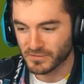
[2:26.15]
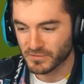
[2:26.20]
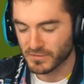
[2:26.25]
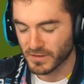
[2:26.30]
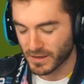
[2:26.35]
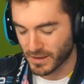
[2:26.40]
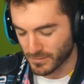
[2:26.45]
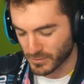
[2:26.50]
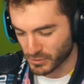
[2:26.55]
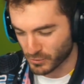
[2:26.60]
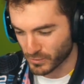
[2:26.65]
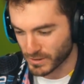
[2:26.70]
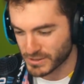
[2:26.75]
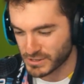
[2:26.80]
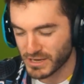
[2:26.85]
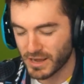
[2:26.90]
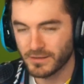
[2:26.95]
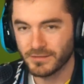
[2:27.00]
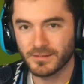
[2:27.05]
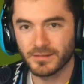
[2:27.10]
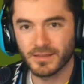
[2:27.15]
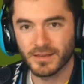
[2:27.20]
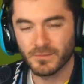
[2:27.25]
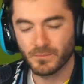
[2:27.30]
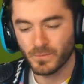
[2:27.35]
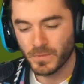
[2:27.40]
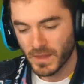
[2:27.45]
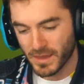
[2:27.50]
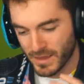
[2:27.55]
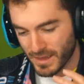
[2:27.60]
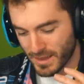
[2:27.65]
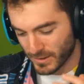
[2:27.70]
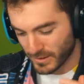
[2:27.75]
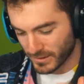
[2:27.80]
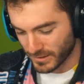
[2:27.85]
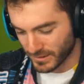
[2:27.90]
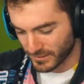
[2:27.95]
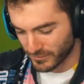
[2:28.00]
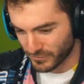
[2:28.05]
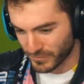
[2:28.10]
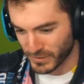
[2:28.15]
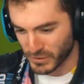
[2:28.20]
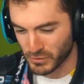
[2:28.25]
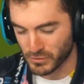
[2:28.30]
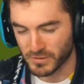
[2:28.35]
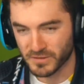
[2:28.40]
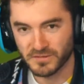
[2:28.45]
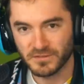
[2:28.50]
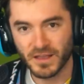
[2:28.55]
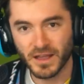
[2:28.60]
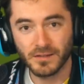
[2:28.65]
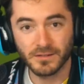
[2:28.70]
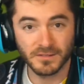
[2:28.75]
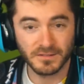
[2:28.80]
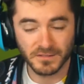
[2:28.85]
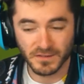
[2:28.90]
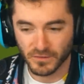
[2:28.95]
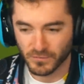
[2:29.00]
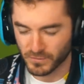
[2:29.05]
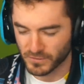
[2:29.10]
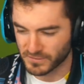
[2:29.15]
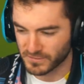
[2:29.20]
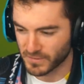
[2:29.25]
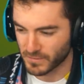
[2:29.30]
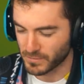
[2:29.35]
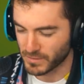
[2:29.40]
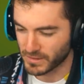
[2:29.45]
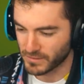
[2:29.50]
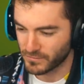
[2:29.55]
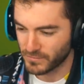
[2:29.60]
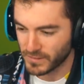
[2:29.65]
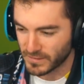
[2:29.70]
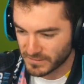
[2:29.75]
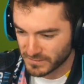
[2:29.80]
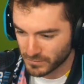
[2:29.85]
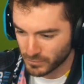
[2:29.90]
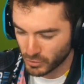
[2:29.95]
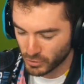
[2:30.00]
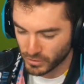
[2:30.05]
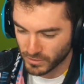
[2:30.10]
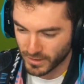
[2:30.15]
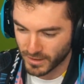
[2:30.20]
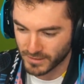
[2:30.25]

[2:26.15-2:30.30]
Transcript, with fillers: It was like, I'm gonna reach out to them, gonna figure this out, see if it's something feasible.